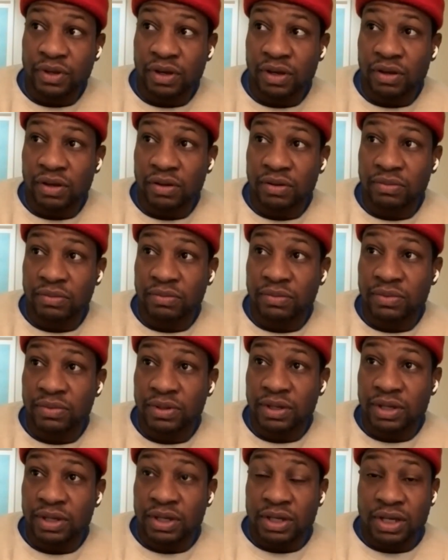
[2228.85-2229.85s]
Um,
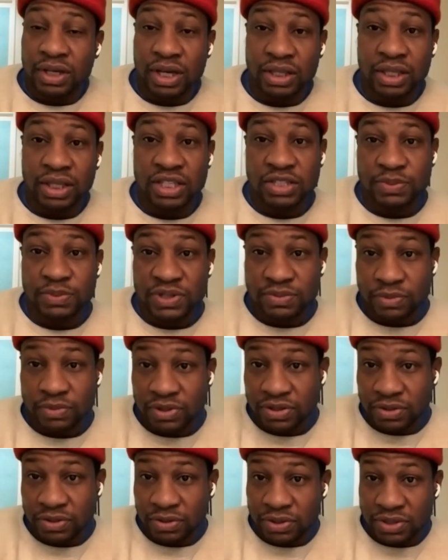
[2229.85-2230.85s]
I think it speaks
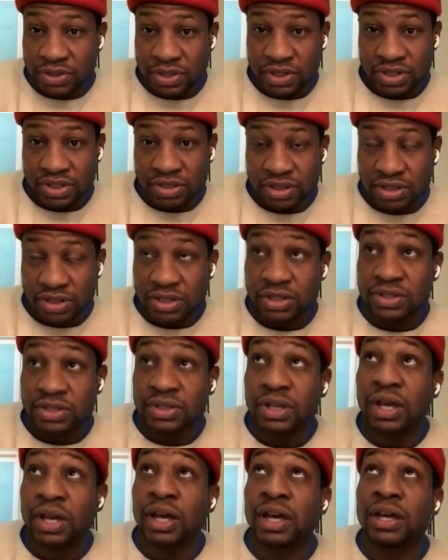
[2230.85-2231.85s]
more to a syst-
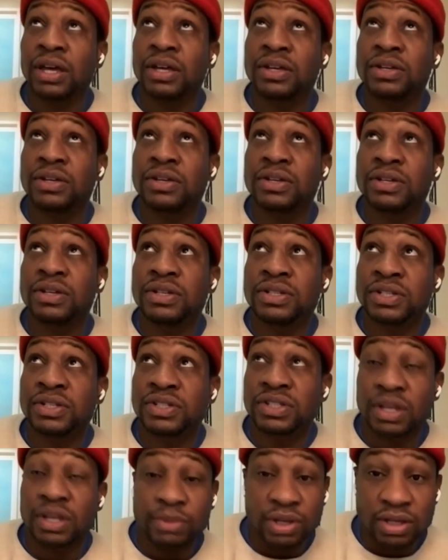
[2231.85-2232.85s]
syst- uh,
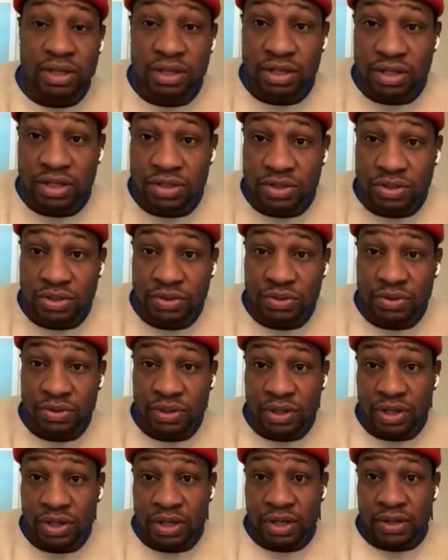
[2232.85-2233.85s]
systemic issue,
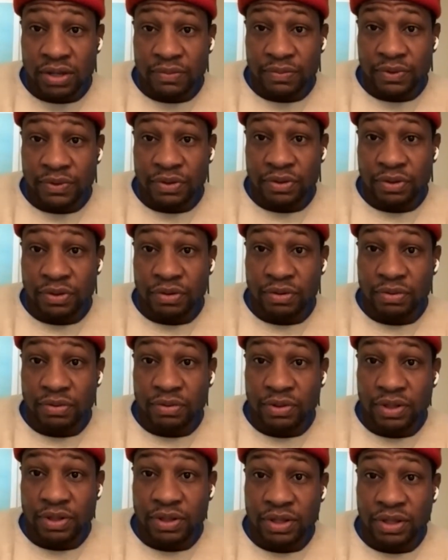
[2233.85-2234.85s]
you
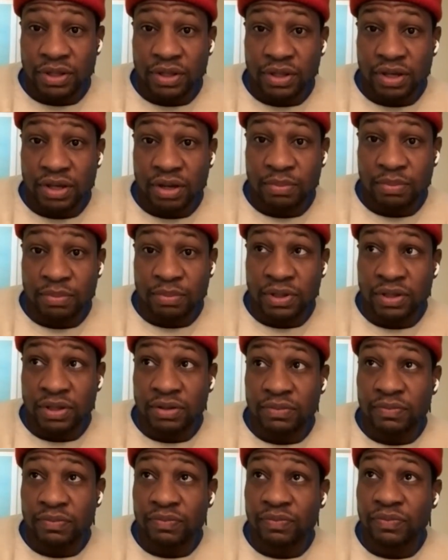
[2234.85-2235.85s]
know, within the
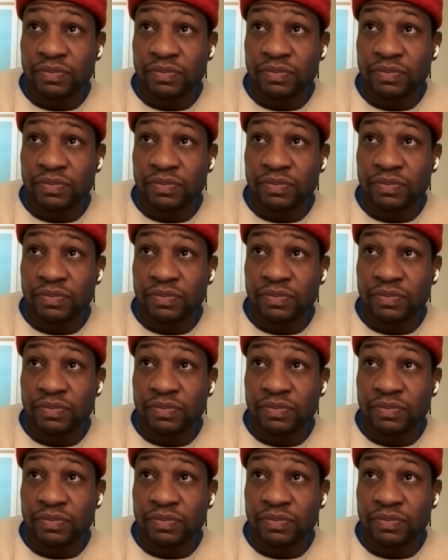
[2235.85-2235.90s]
company